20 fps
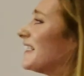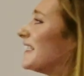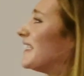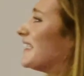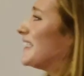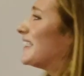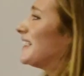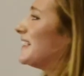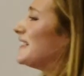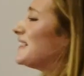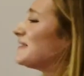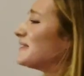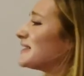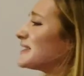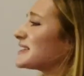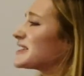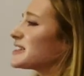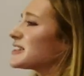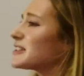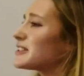He
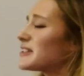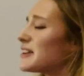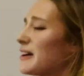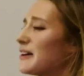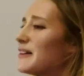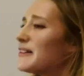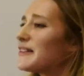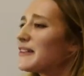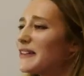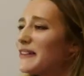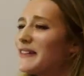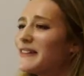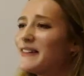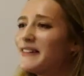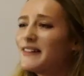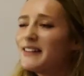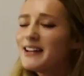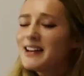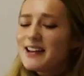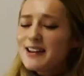was so
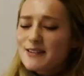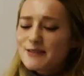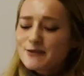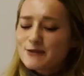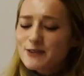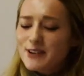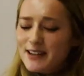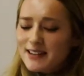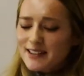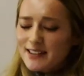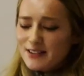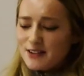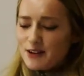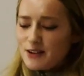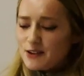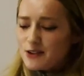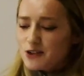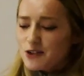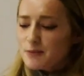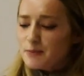cool, really
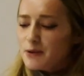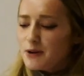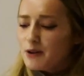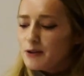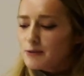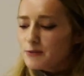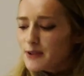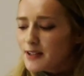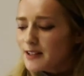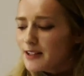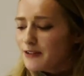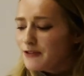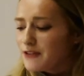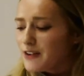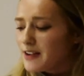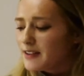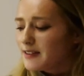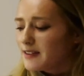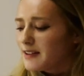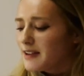knowledgeable, really
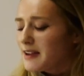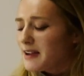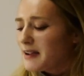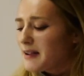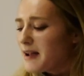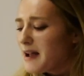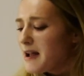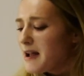friendly.